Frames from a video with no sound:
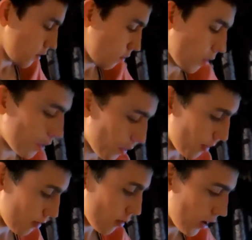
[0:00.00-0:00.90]
we will
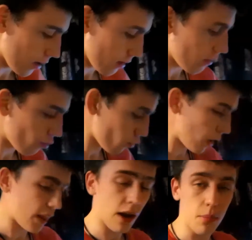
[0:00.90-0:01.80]
be running?
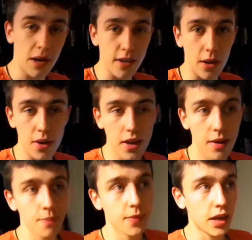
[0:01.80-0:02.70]
Running the hell back down
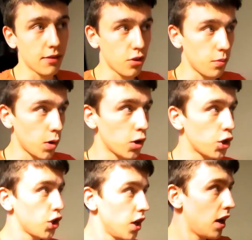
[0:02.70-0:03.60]
here, having some
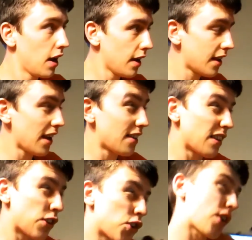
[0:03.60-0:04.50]
lunch,
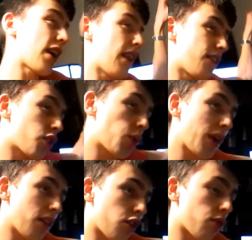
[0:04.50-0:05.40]
getting stuck into
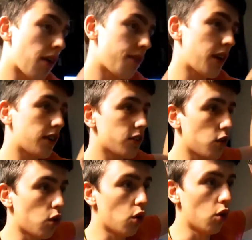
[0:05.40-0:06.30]
either graphics
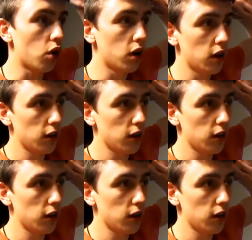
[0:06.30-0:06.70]
or...